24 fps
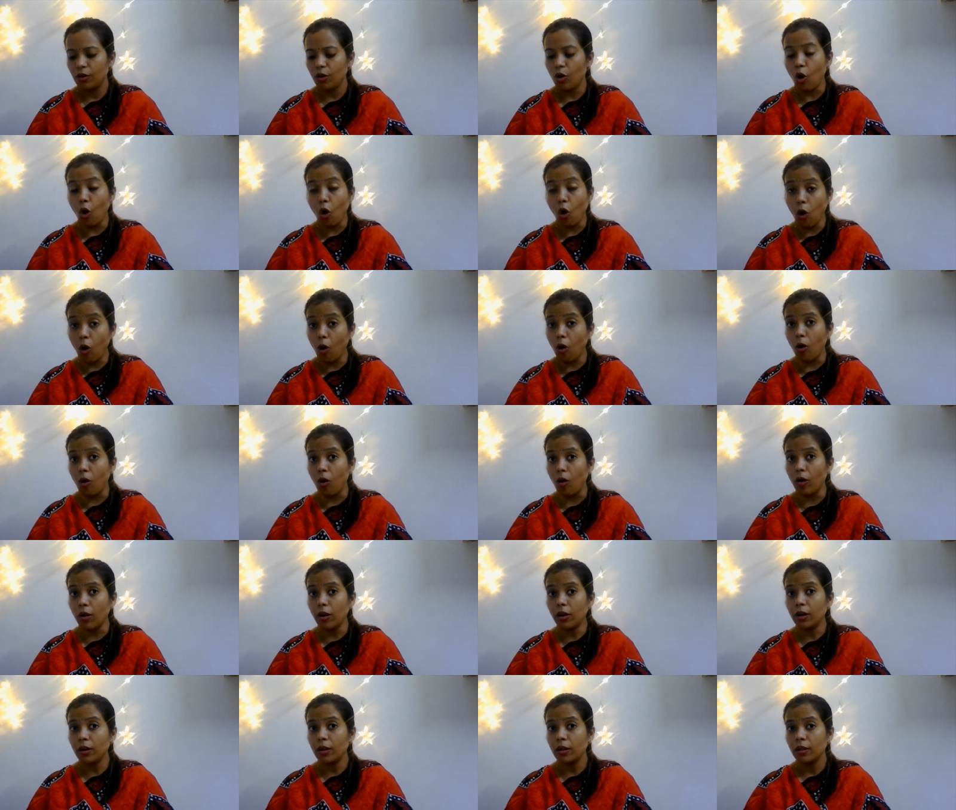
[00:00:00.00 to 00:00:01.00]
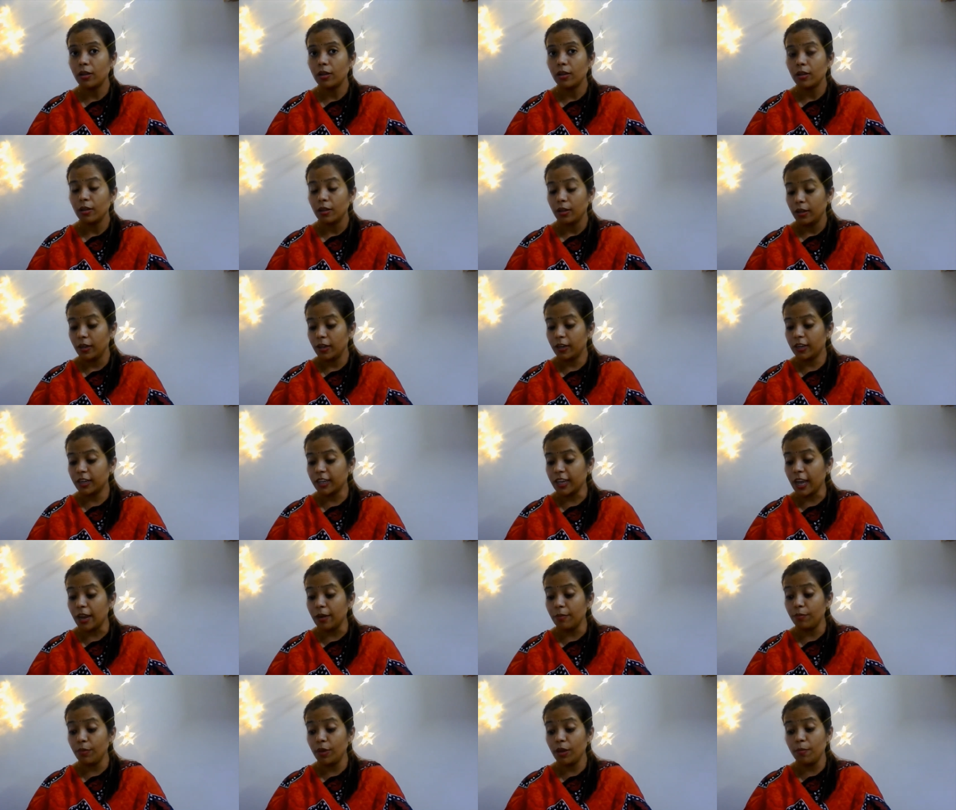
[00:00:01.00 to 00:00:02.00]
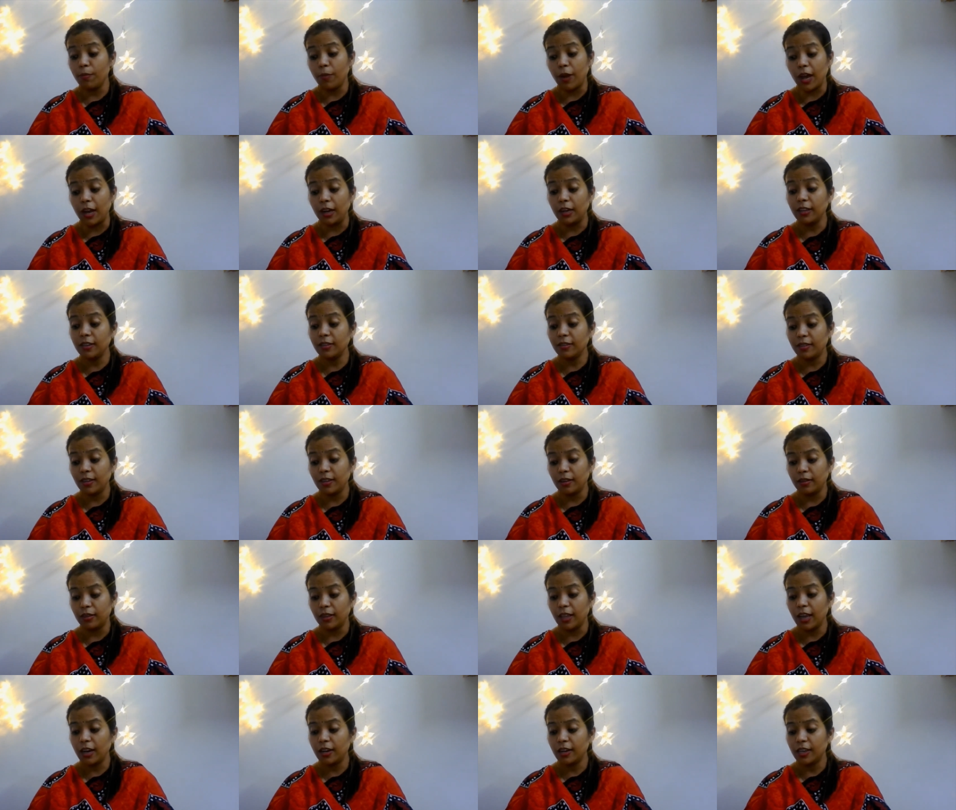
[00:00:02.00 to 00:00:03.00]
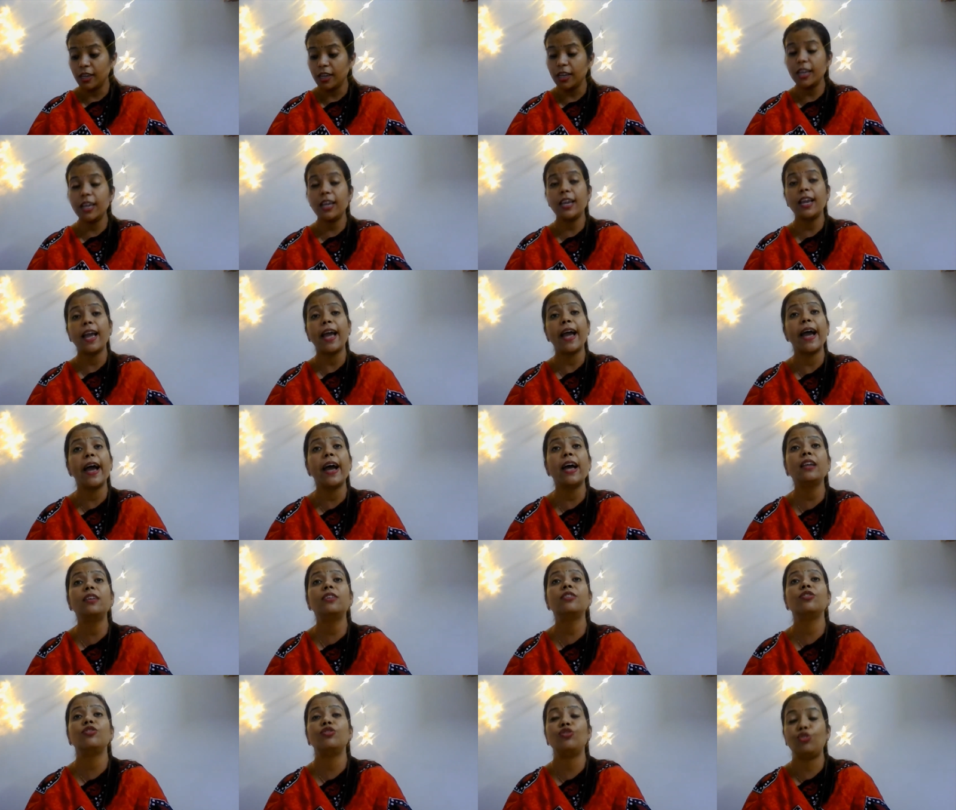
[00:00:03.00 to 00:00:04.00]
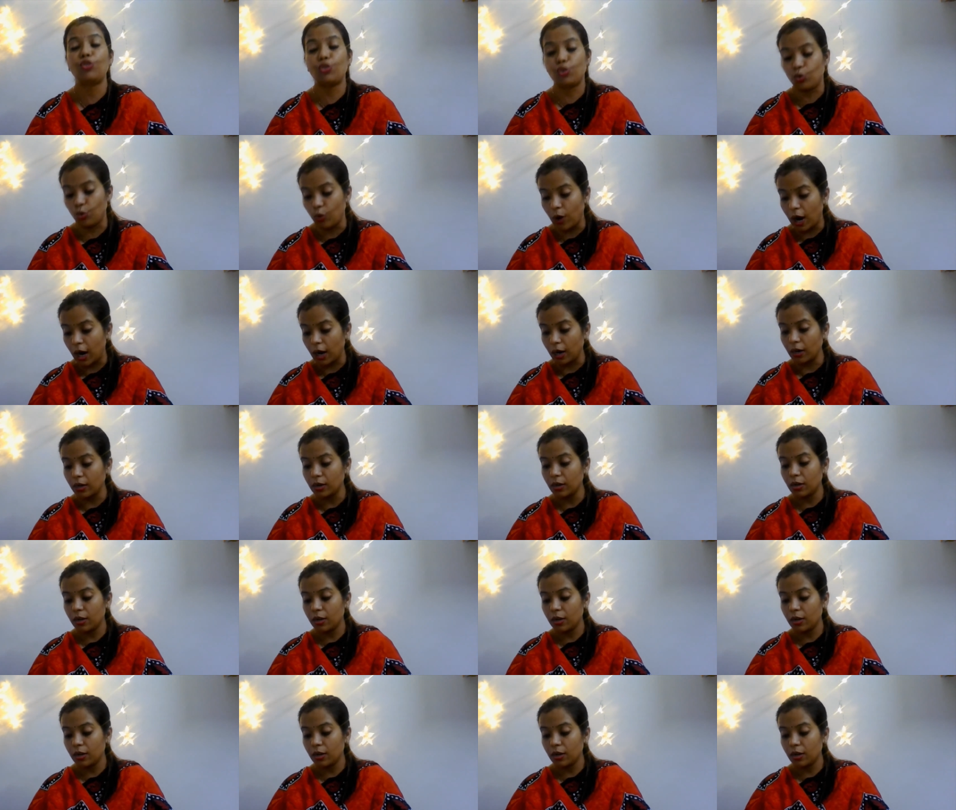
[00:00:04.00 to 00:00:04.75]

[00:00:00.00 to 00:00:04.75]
or it can be Bali said that he had drunk